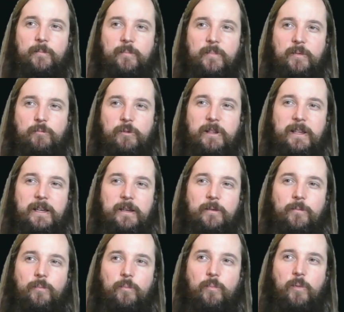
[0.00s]

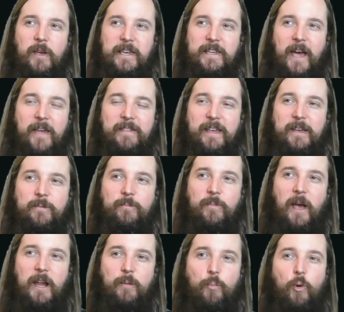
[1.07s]
really, I think,
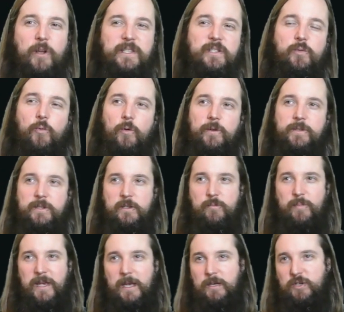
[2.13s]
kind of points towards there
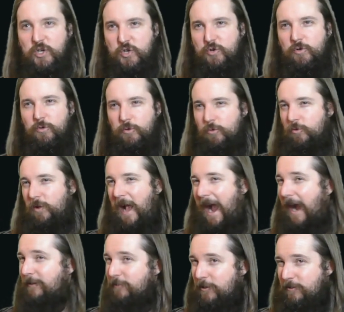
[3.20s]
being additional Gruul
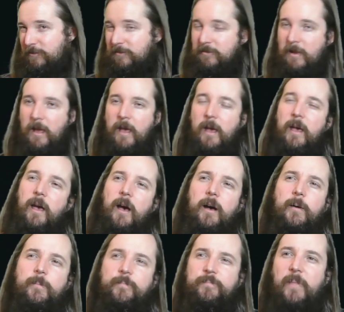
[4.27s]
Aggro
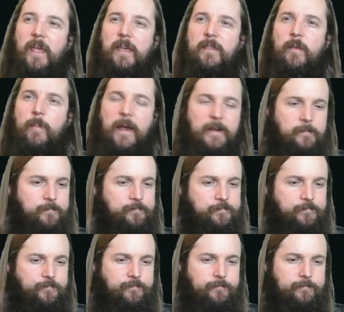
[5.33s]
in the meta.
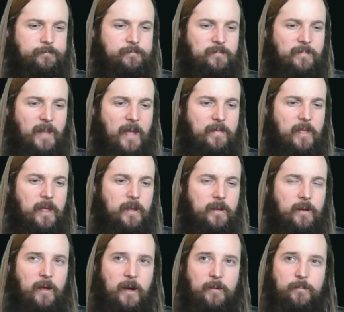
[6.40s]
And
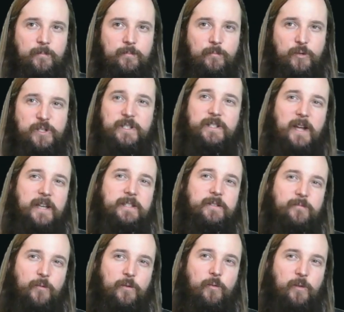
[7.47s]
then, which is nice
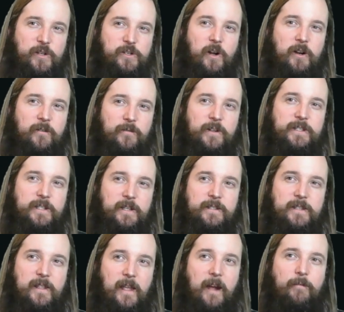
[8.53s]
for the Witchstalker Frenzy,
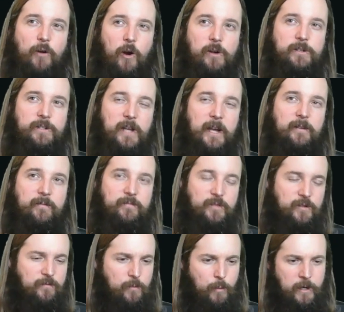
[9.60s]
because then they have a harder time of
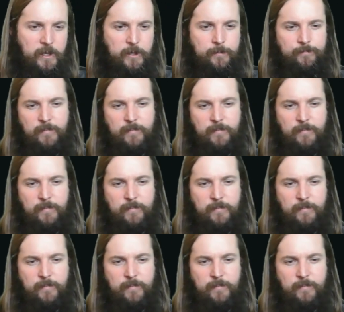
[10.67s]
2-for-1ing you